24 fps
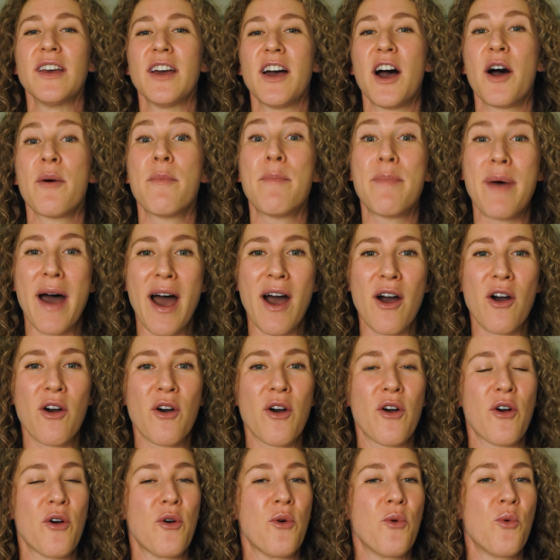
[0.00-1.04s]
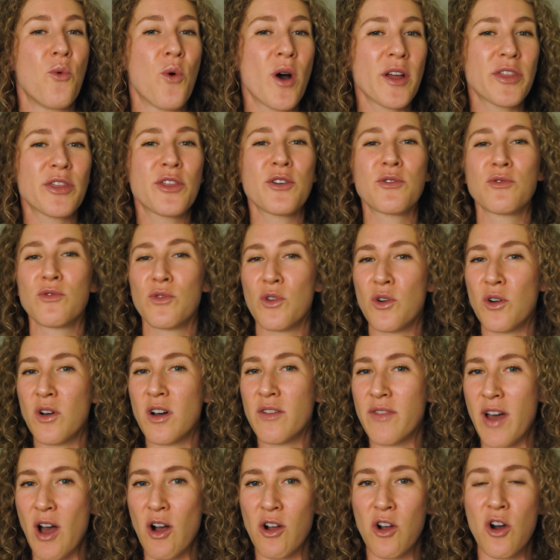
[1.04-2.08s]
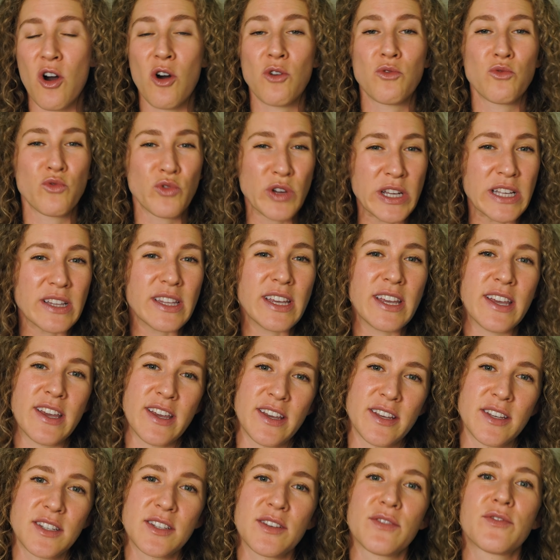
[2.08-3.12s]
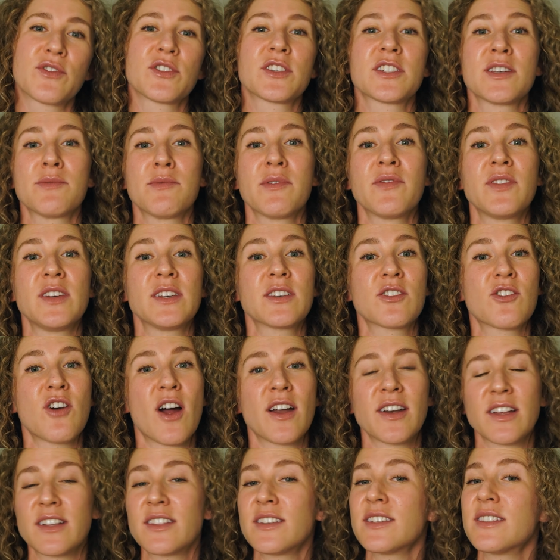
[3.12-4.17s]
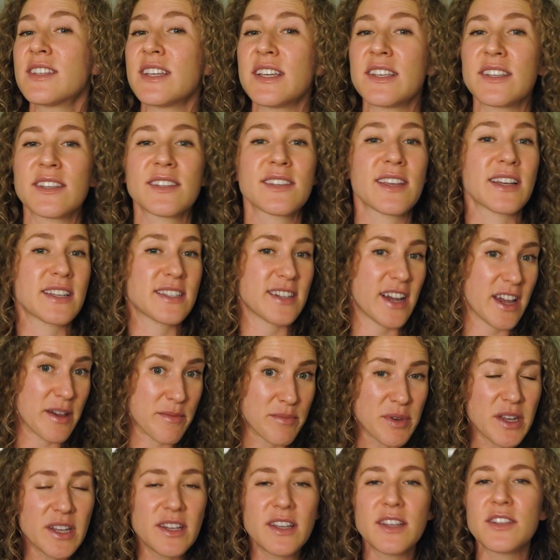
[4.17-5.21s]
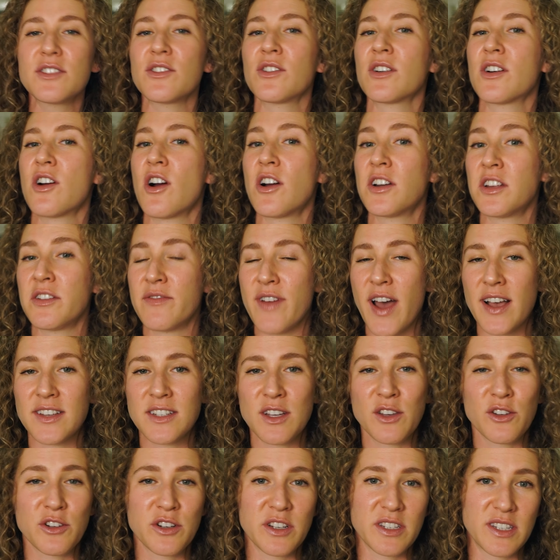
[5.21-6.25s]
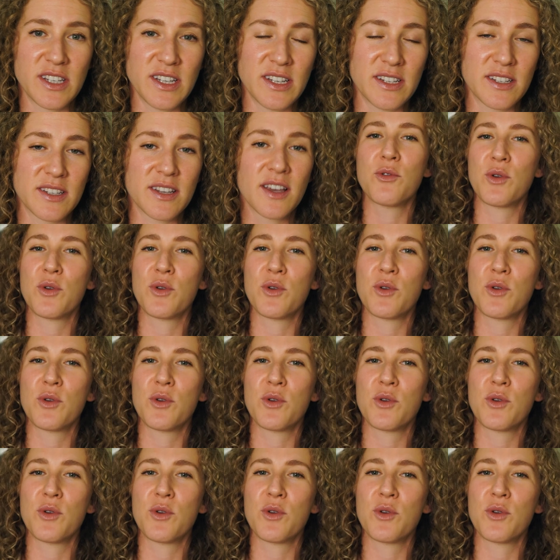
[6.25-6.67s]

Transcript: about what the role of alcohol really is for some of these chronic diseases like diabetes or cardiovascular disease.